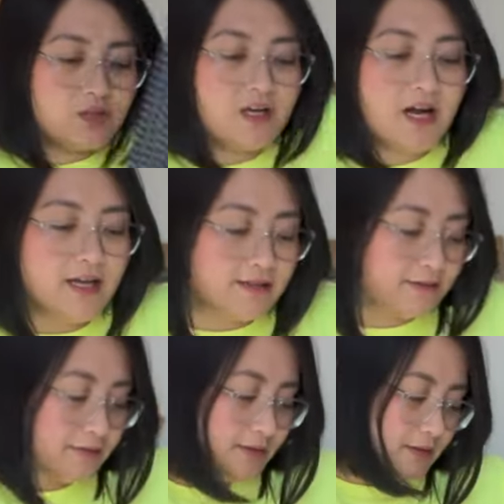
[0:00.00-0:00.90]
or cut.
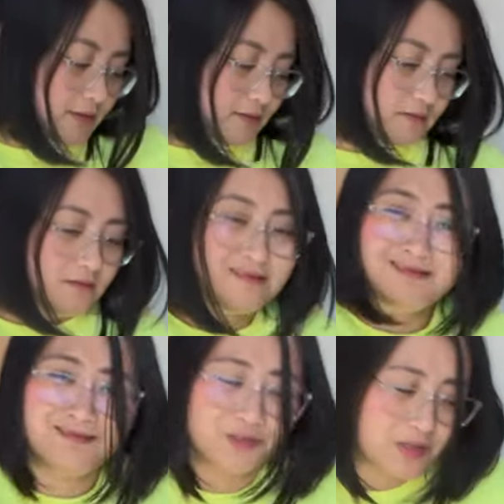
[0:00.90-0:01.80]

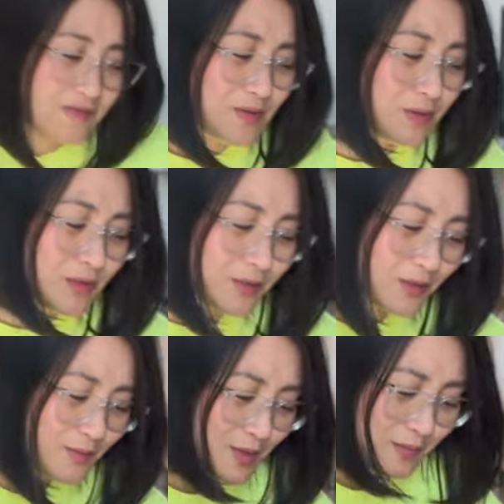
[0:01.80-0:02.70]
Don't even know the
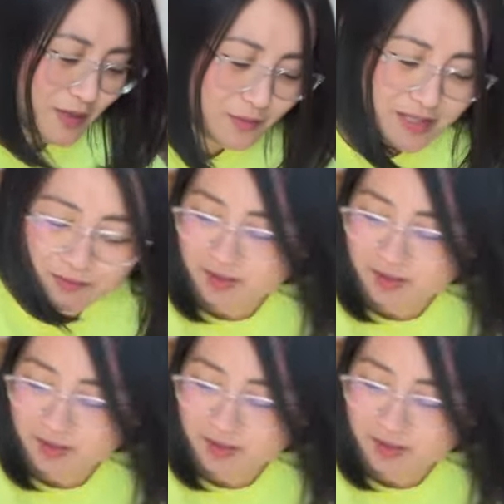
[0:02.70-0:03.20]
terms. Finally,